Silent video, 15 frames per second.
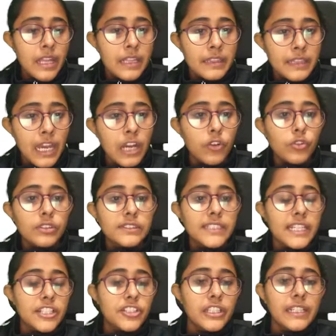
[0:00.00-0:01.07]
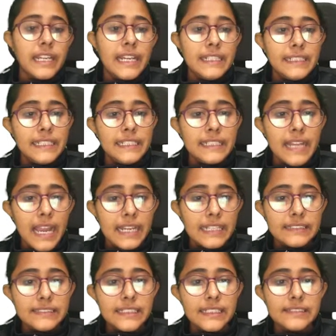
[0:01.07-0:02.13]
Now, section 89
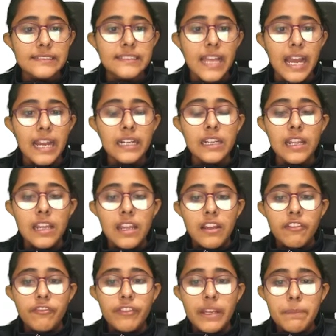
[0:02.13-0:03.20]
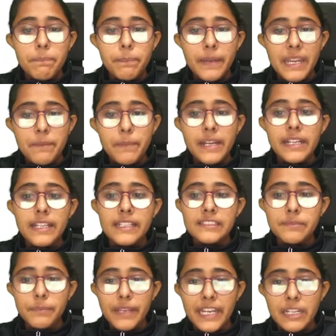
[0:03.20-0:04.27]
says that where payment is
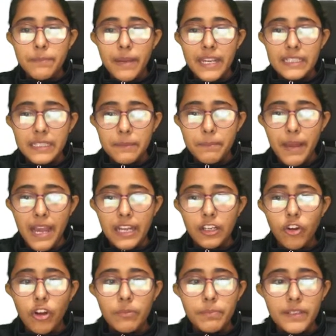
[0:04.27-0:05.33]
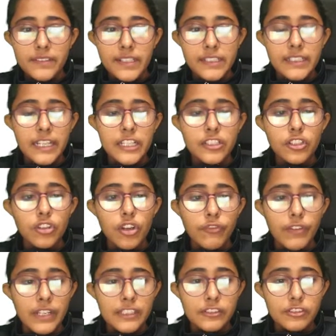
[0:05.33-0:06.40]
made by the bank on presentation of
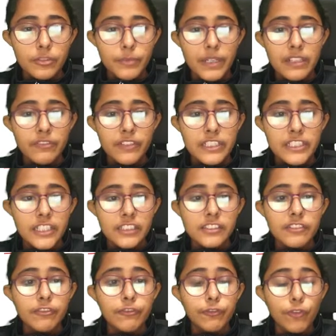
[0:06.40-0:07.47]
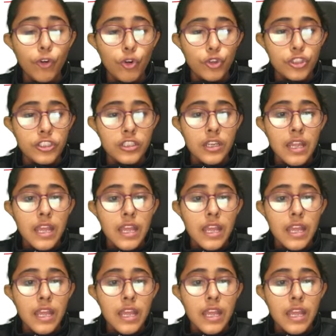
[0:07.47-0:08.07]
an instrument which is forced